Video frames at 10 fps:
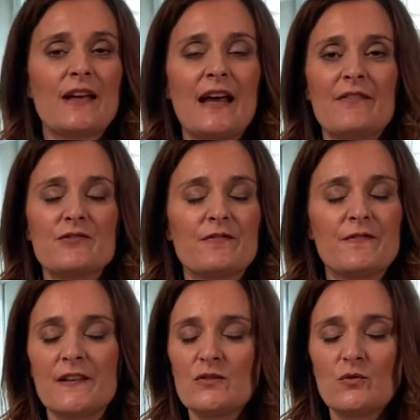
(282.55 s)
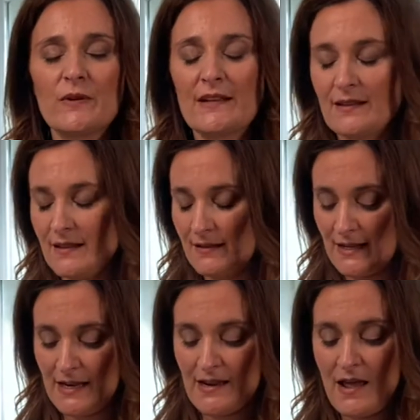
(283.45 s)
have to fiddle with
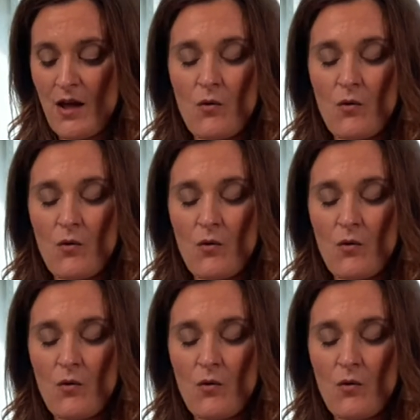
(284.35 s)
the